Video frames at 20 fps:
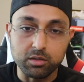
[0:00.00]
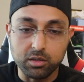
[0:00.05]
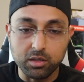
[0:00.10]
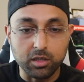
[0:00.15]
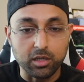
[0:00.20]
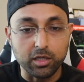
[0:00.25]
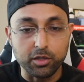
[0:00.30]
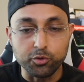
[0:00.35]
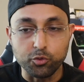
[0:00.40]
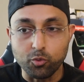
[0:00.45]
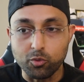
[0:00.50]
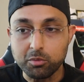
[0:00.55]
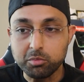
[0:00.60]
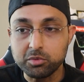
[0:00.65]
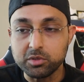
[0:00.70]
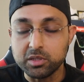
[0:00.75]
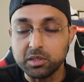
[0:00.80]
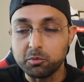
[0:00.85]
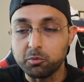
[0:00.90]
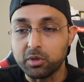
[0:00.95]

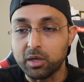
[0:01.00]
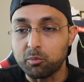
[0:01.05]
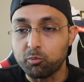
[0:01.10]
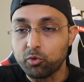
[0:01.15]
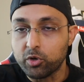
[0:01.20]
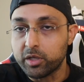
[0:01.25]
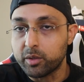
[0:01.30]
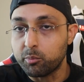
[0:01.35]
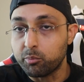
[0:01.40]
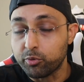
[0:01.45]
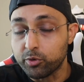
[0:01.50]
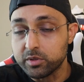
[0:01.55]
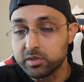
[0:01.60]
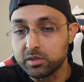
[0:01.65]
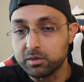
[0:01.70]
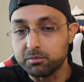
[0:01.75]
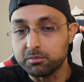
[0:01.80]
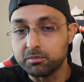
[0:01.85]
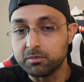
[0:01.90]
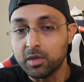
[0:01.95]
Normally when I'm running
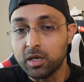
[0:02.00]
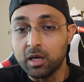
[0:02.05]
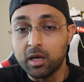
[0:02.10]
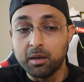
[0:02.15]
Prism,